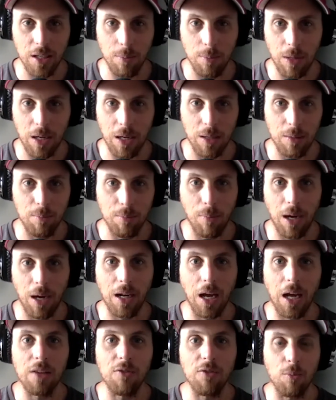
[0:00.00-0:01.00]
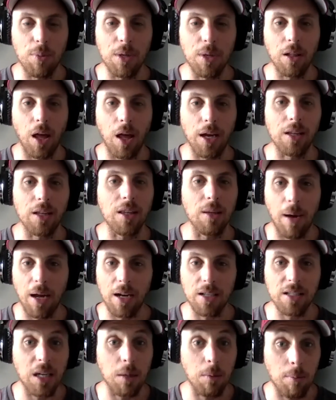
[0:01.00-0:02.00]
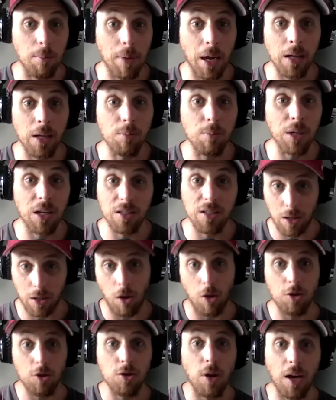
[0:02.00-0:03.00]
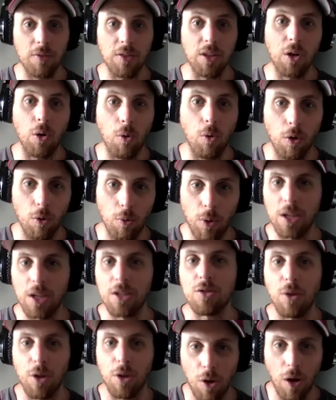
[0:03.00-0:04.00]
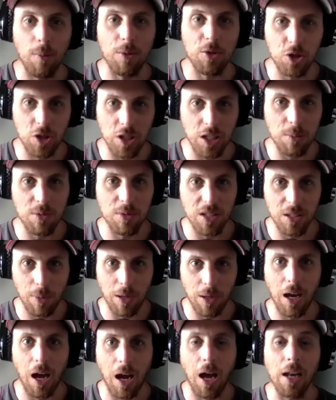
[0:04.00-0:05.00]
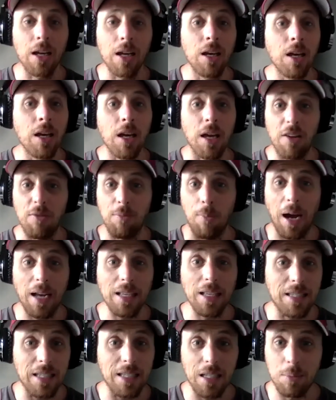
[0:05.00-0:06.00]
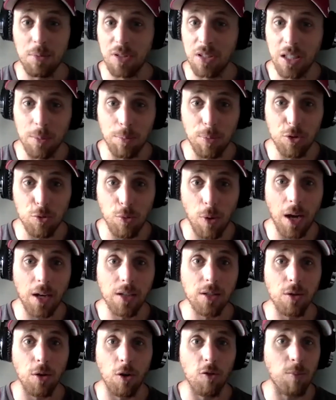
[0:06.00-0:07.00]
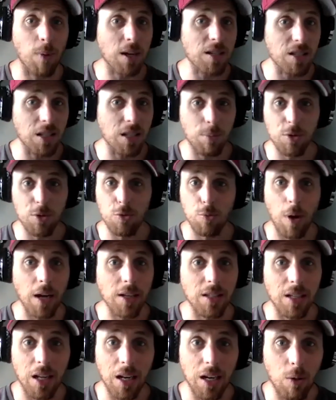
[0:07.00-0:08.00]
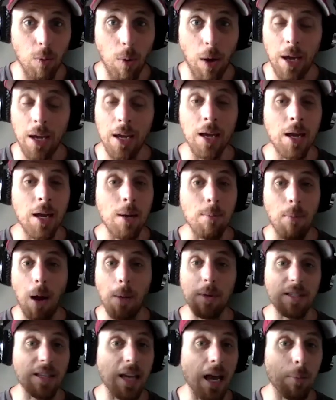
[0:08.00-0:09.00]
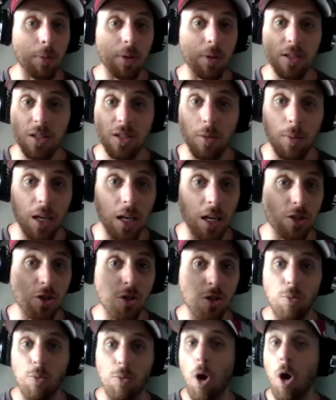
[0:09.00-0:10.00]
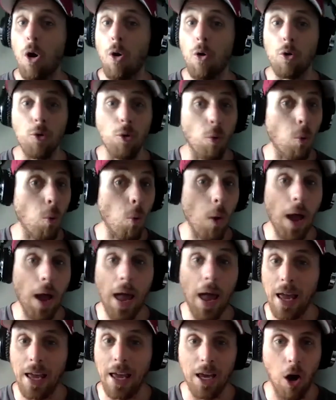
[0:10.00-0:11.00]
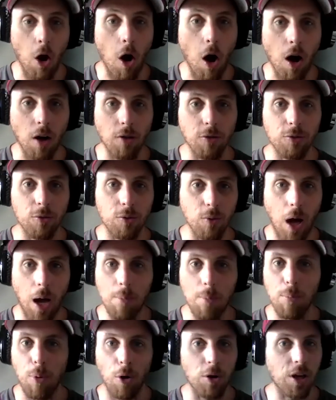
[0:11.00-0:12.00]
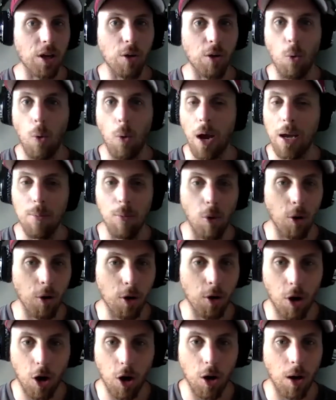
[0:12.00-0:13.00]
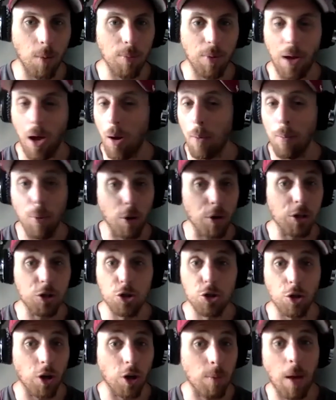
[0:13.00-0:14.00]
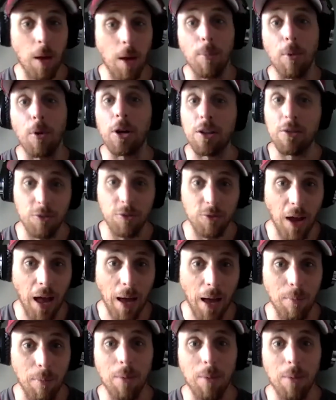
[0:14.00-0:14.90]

And it might not even be like the amount of time in bed, because I also have the Oura ring. So I know how much deep sleep I got. If my deep sleep was wrecked, or if my sleep was wrecked in any way, my metabolism is thrown way off. I'm burning way more I'm burning sugar. I'm not burning fat.